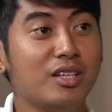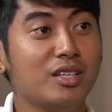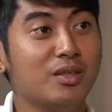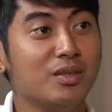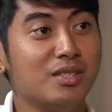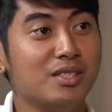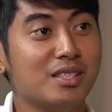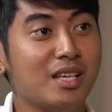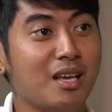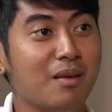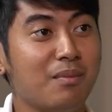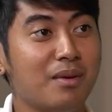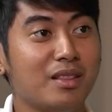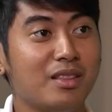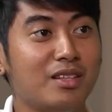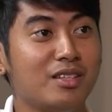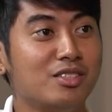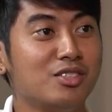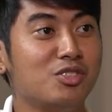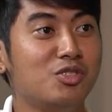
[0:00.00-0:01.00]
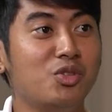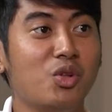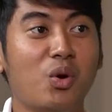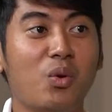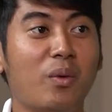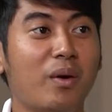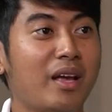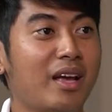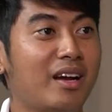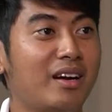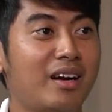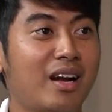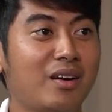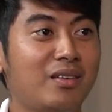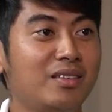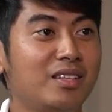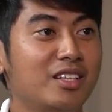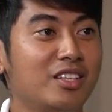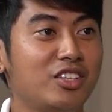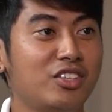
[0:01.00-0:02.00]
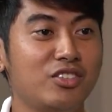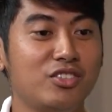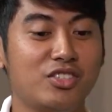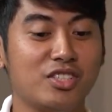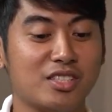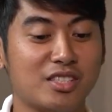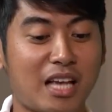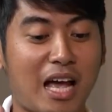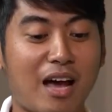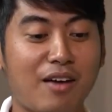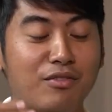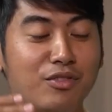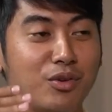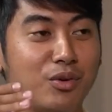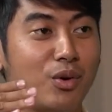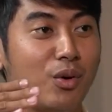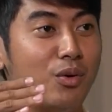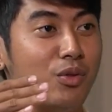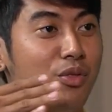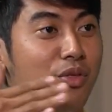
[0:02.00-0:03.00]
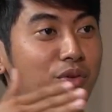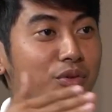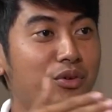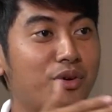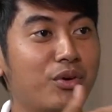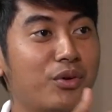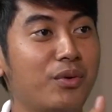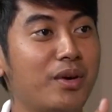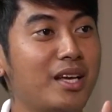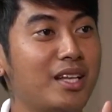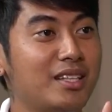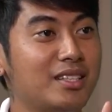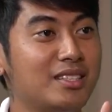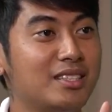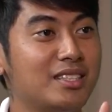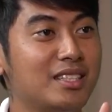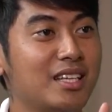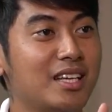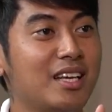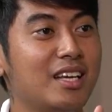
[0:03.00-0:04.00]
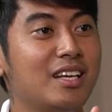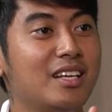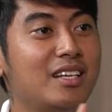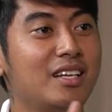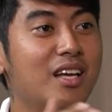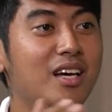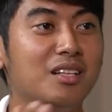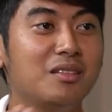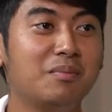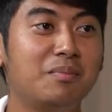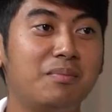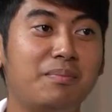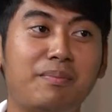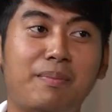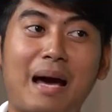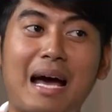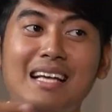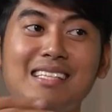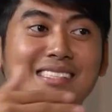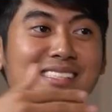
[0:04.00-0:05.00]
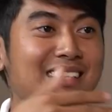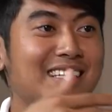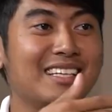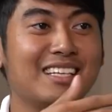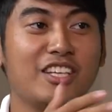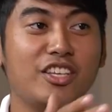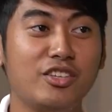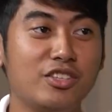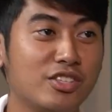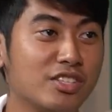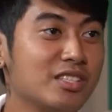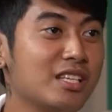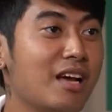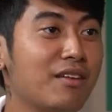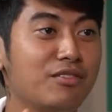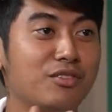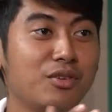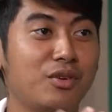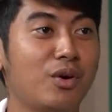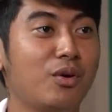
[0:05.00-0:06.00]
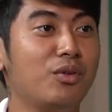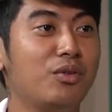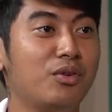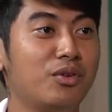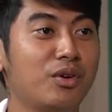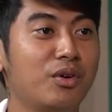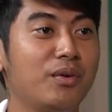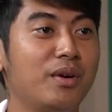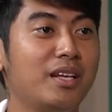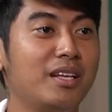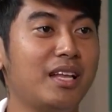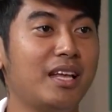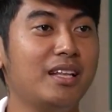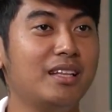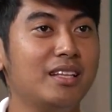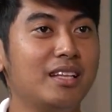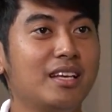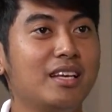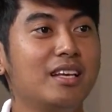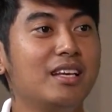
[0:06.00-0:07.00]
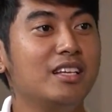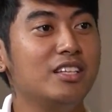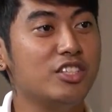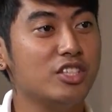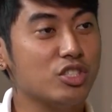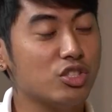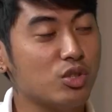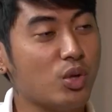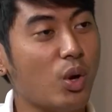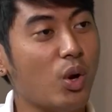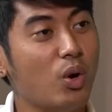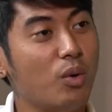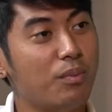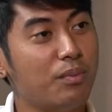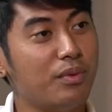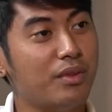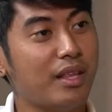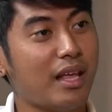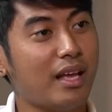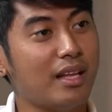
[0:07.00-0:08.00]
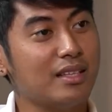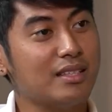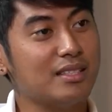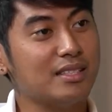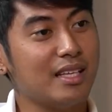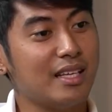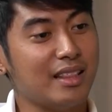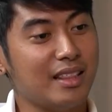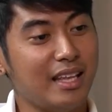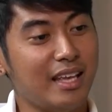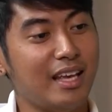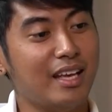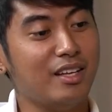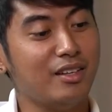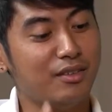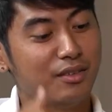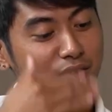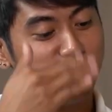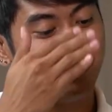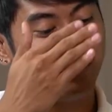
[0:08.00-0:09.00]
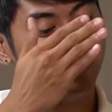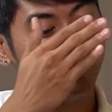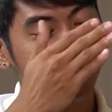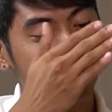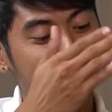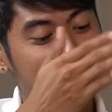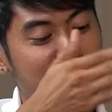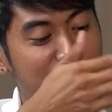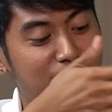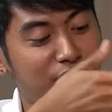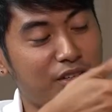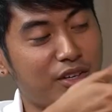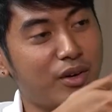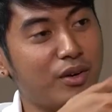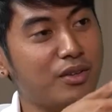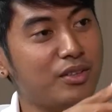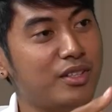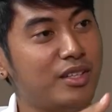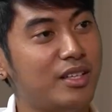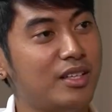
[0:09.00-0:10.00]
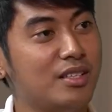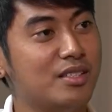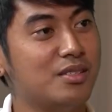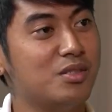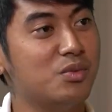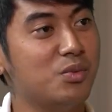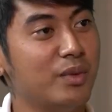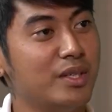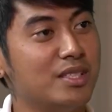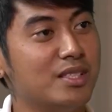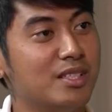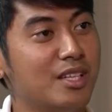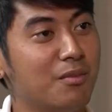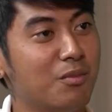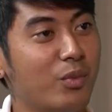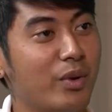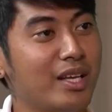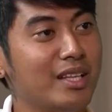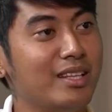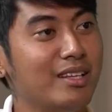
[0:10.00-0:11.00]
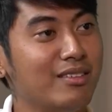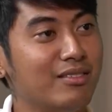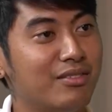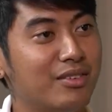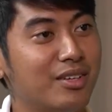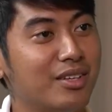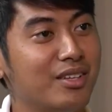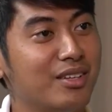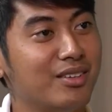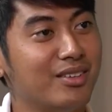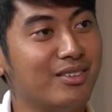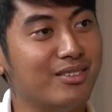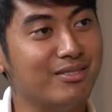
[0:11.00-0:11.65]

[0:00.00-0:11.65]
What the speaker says: to say, but there's no way around it. You just have to go through it, not pass it. You just have to go through it and just hope that at the end of the road, there's wisdom waiting for you.